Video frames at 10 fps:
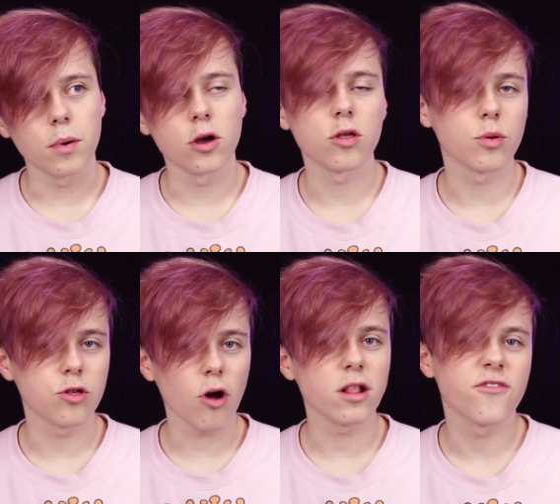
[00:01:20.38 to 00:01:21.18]
because we
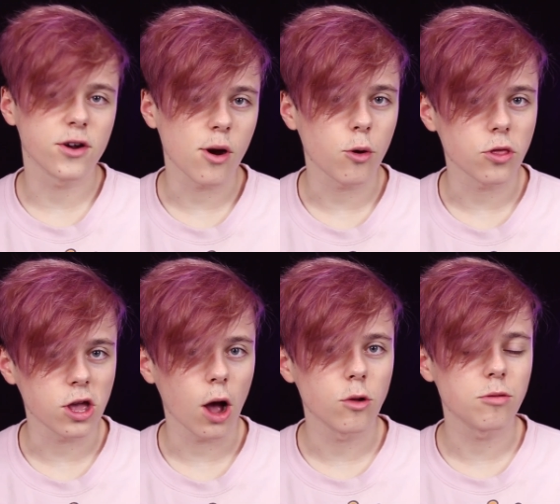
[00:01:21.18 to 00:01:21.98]
tried to figure out what the
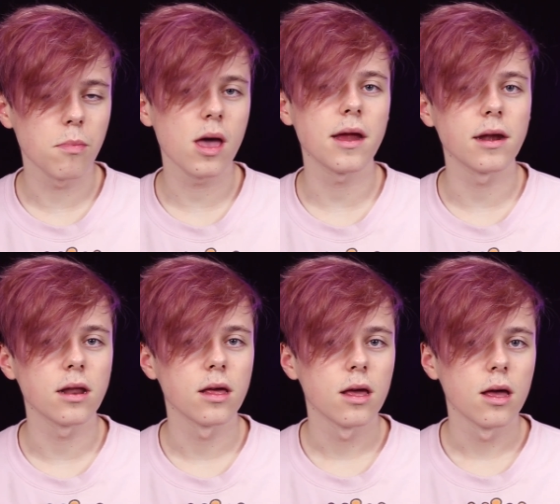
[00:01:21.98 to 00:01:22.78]
codes
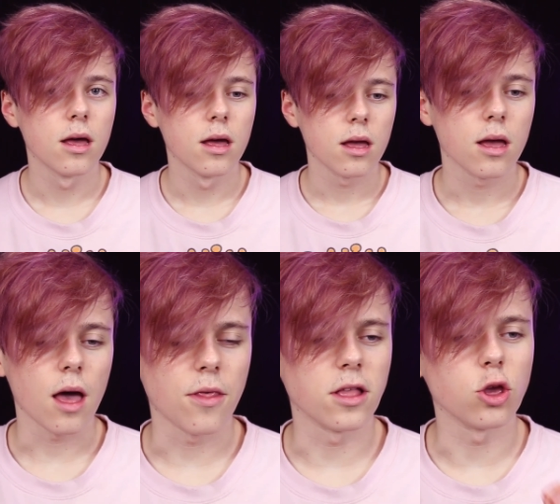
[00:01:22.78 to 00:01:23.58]
mean,
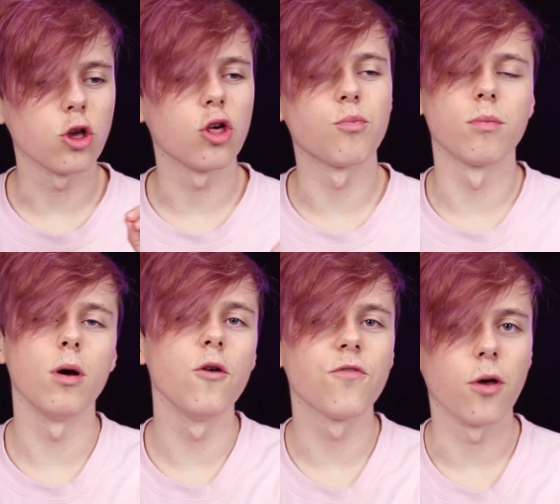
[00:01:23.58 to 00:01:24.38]
and then YouTube
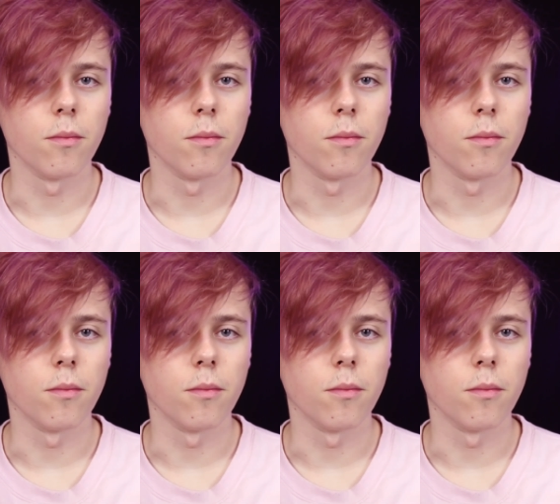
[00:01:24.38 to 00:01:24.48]
removed